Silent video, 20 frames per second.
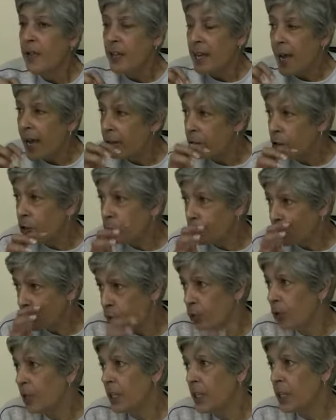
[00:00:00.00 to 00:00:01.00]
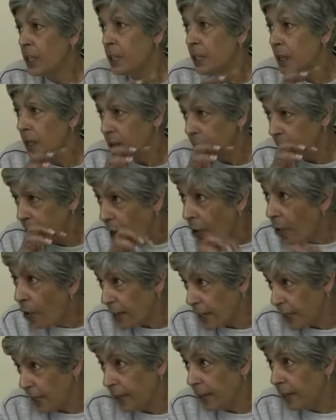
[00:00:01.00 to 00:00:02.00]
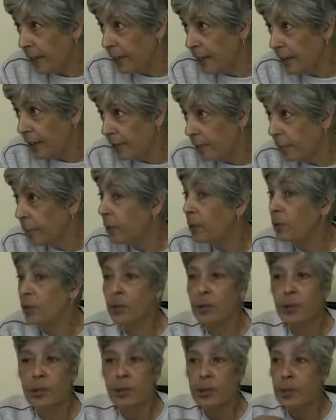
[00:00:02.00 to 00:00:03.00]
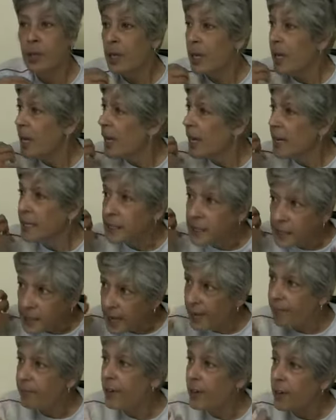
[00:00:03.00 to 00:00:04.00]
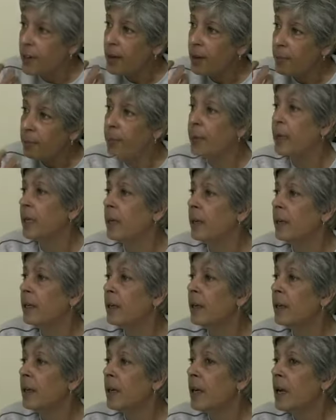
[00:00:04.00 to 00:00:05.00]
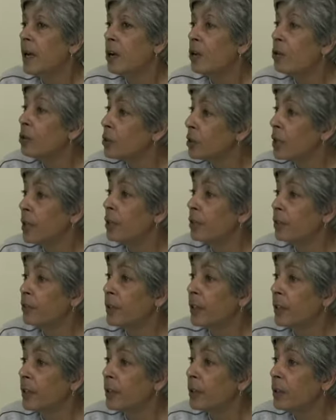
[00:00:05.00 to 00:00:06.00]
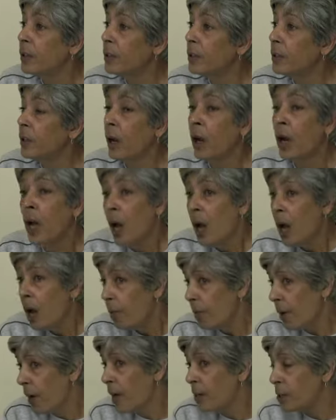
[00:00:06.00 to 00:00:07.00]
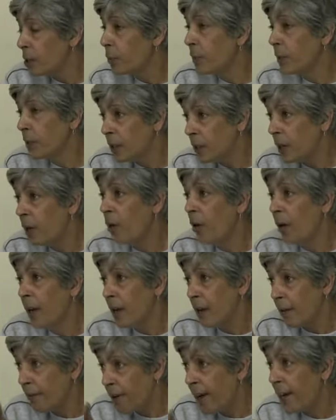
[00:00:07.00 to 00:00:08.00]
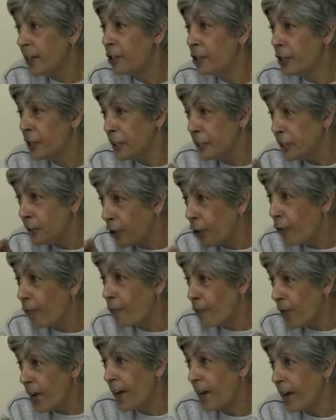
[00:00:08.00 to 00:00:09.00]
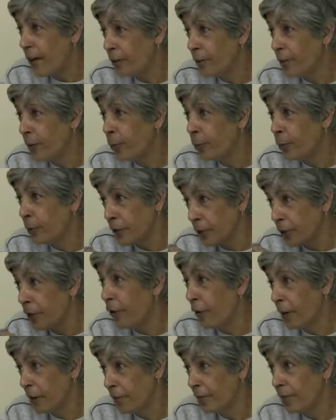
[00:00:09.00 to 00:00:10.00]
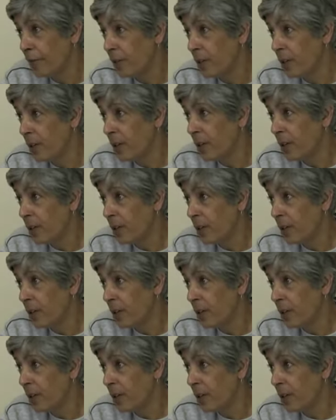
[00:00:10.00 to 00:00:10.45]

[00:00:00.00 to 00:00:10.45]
The actual trees are dying because it's never been looked after. You know, my husband and I have actually gone round with a knife